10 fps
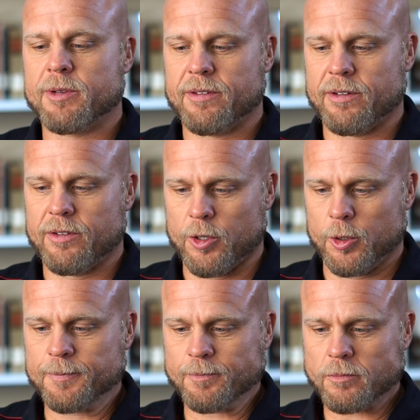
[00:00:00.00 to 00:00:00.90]
me to
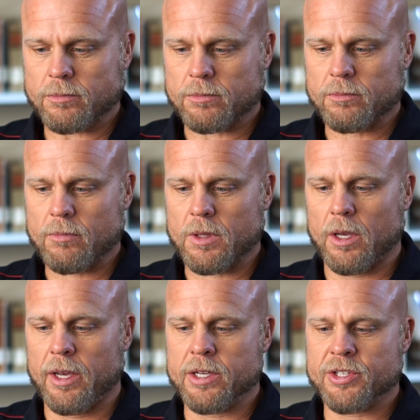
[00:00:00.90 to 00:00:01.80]
do
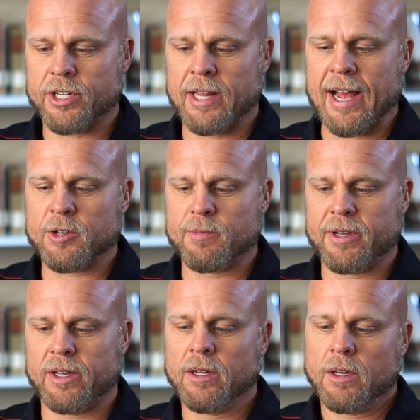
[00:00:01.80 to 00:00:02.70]
is it allowed
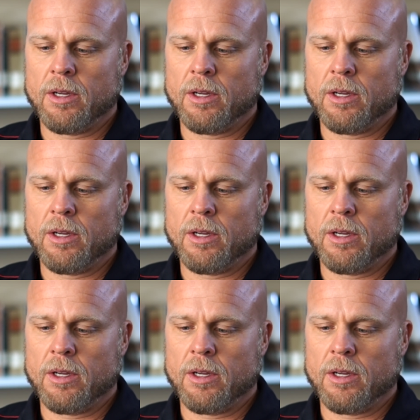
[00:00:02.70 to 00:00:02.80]
me,